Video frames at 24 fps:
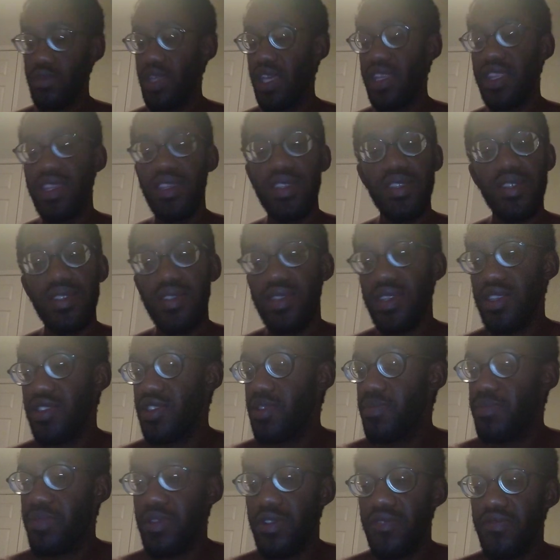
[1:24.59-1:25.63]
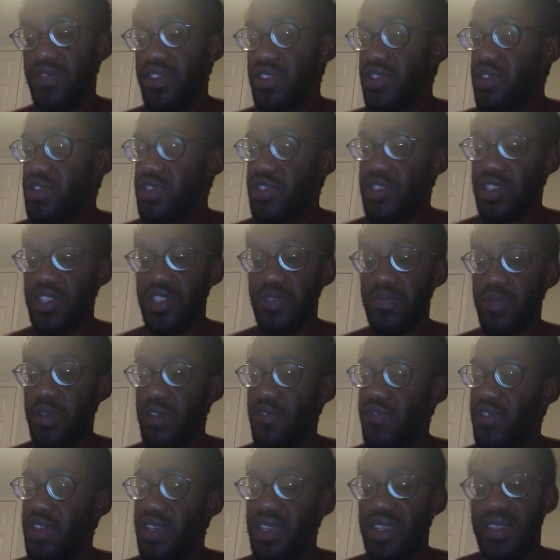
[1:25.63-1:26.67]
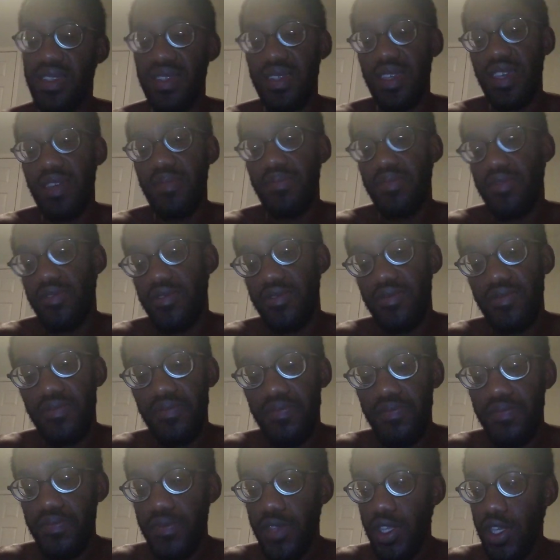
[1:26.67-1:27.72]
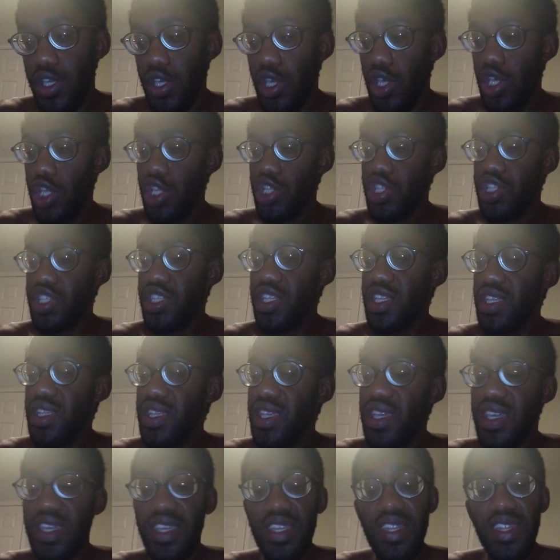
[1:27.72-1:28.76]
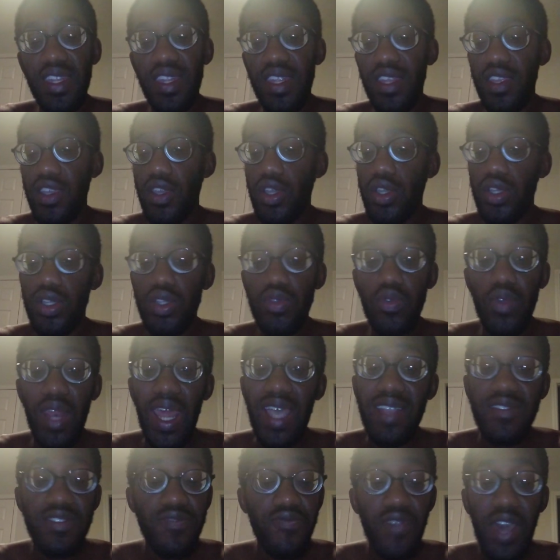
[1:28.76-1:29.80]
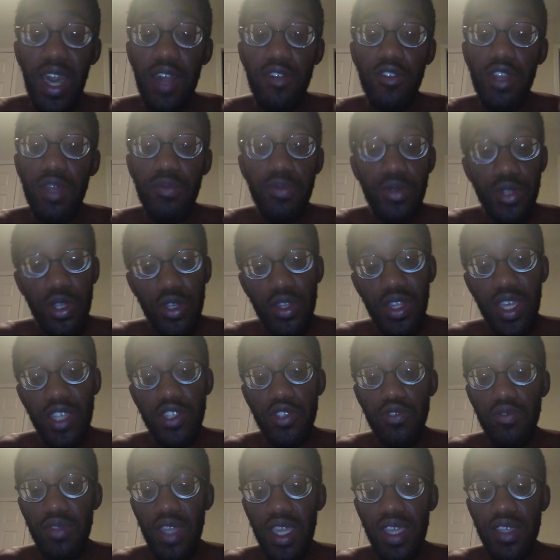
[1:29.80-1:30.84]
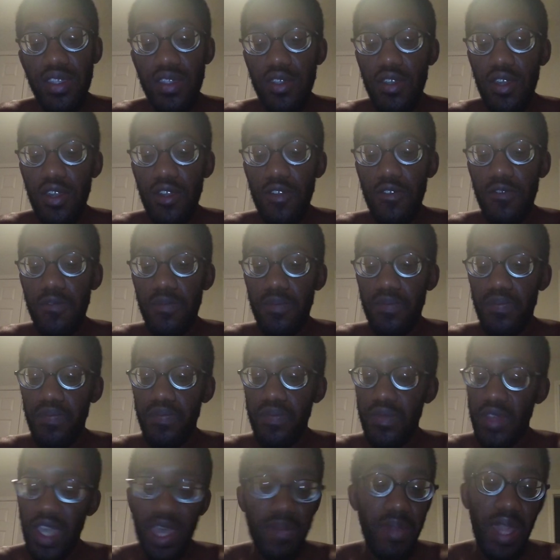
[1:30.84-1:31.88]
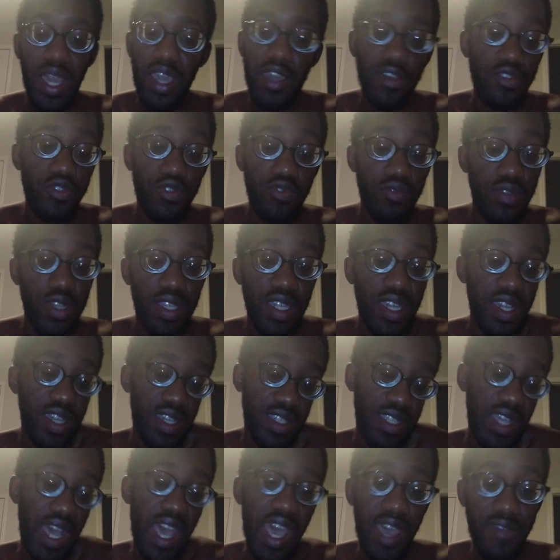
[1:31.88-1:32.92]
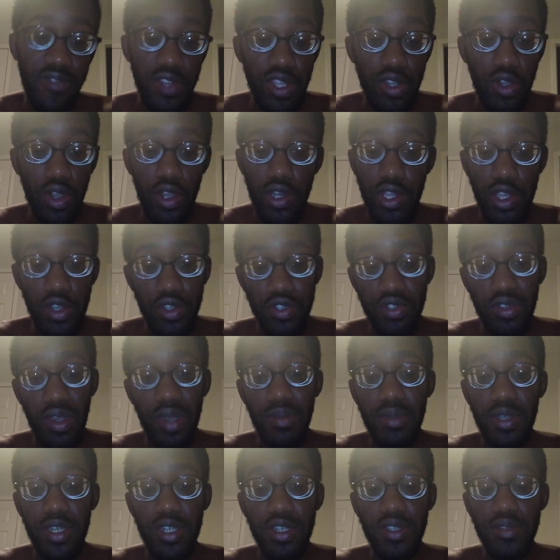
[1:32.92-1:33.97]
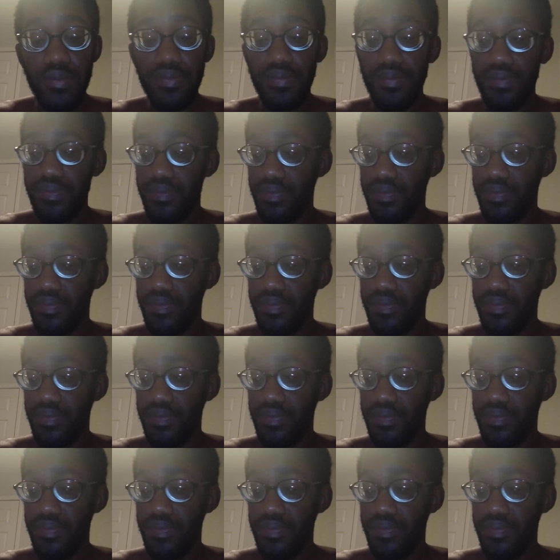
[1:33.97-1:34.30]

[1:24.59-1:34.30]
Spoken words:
Like, this is such a perfect example. She didn't. When I followed up with her like 2 days ago, I'm not gonna do it again because I have the audio, so I'm good.